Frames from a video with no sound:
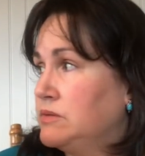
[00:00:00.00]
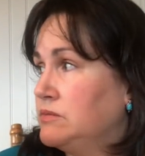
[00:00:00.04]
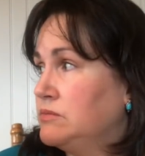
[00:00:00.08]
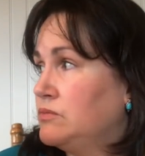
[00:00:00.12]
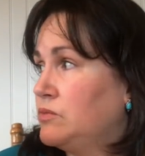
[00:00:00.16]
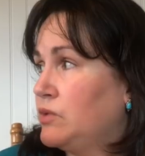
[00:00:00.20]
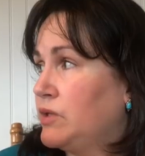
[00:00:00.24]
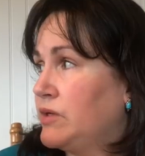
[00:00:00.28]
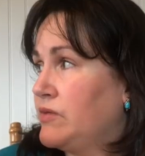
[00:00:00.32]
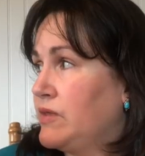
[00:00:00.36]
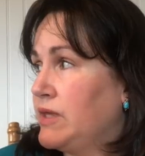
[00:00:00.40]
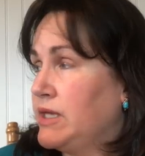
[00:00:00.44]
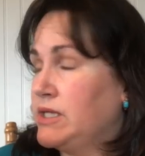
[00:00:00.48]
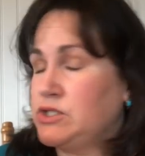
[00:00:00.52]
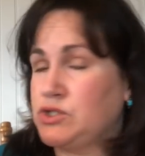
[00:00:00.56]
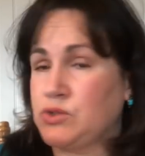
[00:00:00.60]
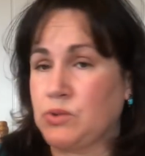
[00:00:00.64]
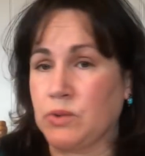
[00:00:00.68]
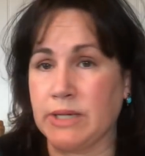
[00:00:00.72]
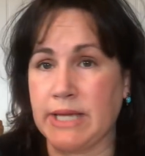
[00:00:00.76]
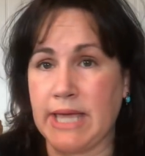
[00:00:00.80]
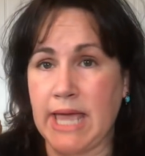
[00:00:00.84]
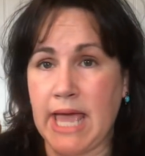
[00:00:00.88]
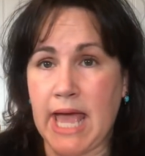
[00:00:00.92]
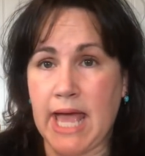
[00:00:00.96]
One of the
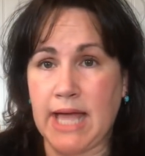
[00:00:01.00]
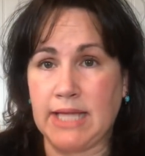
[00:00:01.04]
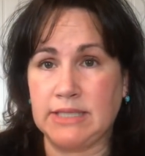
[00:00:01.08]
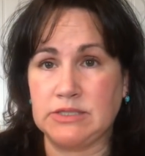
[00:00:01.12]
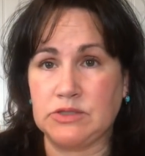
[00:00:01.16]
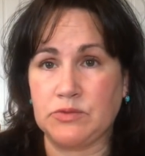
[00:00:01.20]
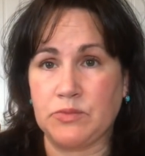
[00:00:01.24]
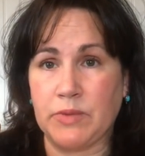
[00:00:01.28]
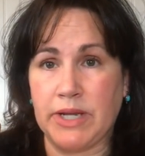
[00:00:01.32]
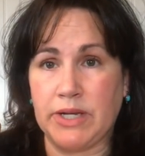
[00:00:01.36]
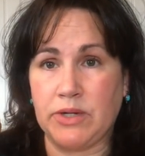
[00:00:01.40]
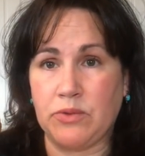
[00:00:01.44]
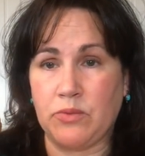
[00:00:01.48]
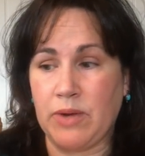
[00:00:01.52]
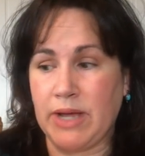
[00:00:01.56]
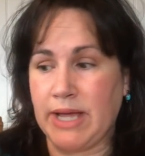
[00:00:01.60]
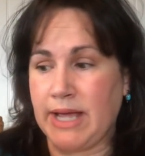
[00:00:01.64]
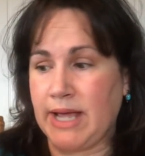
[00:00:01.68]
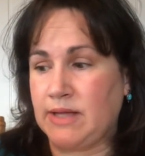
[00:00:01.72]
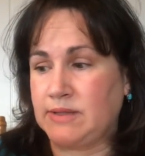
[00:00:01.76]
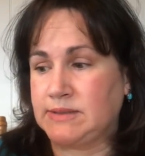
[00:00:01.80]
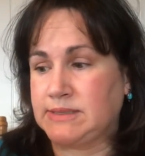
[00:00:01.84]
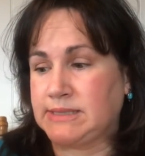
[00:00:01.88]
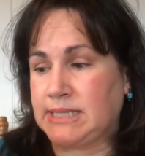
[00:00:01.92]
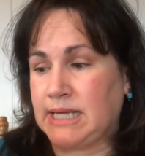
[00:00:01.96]
indoor cats ran away
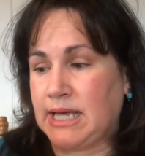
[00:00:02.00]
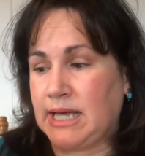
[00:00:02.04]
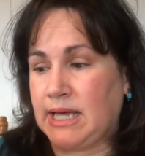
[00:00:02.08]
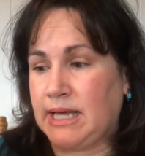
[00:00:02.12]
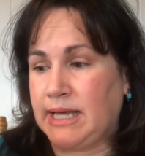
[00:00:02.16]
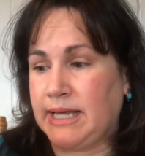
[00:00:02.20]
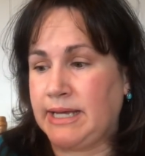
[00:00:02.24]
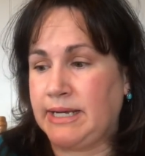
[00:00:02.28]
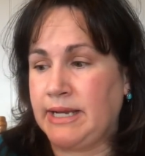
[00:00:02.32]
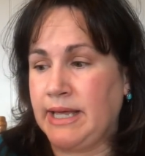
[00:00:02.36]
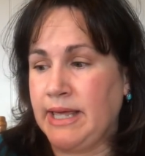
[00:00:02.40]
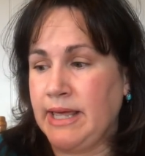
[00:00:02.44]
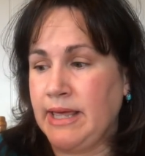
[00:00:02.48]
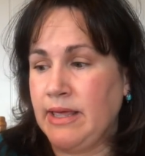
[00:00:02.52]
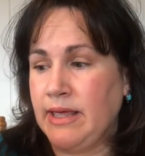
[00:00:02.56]
outside.